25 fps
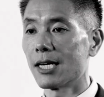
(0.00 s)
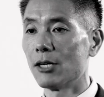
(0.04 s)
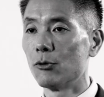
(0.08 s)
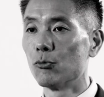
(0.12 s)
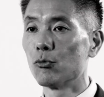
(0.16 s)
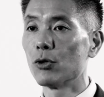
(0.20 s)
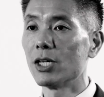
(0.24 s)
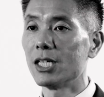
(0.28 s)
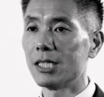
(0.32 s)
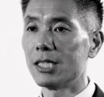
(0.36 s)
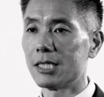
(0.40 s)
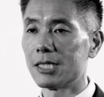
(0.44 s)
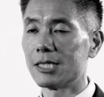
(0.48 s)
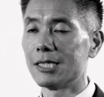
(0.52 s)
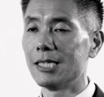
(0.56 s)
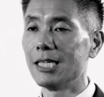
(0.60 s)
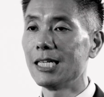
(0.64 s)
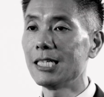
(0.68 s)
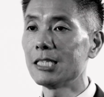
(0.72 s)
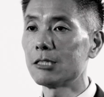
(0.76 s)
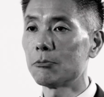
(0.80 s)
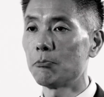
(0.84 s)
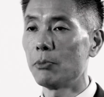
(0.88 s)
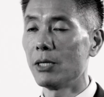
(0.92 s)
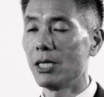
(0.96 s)
can reach
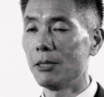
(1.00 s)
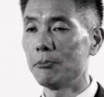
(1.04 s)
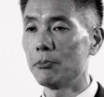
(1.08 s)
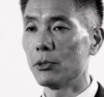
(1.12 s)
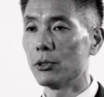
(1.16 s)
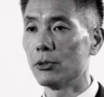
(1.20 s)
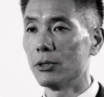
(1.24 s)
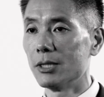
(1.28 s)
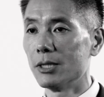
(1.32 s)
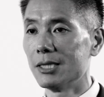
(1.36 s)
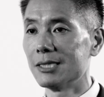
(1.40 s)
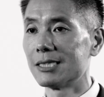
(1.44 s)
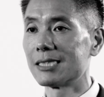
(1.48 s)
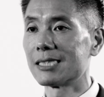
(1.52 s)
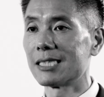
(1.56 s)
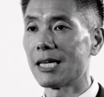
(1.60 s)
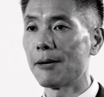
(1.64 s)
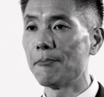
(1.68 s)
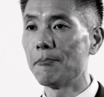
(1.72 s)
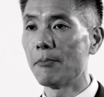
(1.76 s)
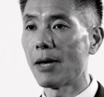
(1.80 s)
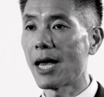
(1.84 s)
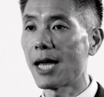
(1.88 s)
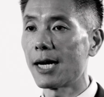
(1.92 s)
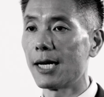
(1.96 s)
these people in
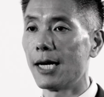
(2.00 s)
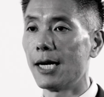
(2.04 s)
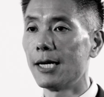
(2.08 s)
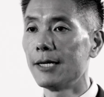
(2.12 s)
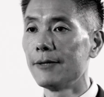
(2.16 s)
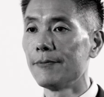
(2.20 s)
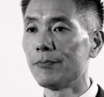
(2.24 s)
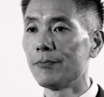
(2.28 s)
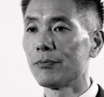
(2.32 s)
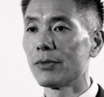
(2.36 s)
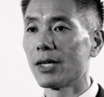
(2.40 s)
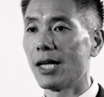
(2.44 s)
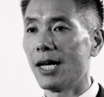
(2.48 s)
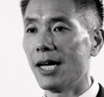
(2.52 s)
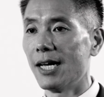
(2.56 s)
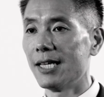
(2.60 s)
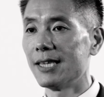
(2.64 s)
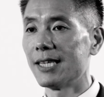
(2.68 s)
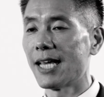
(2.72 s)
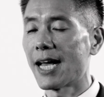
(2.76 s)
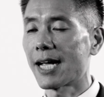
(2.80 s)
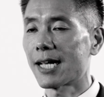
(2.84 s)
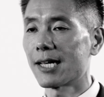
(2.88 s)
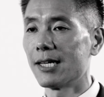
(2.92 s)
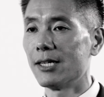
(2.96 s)
some manner, and
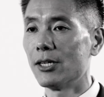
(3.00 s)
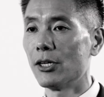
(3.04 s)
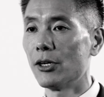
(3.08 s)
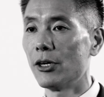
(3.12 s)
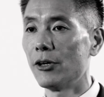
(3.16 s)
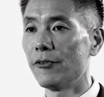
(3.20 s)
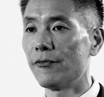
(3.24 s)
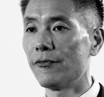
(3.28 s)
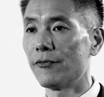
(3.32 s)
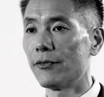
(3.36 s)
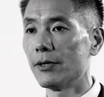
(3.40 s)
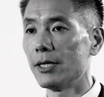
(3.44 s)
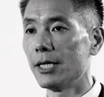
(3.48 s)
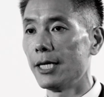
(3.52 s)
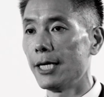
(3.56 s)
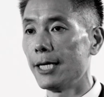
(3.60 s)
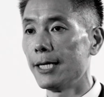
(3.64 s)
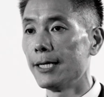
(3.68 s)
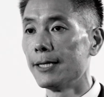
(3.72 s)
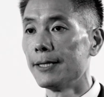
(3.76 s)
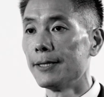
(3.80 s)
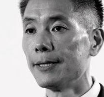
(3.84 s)
that can hopefully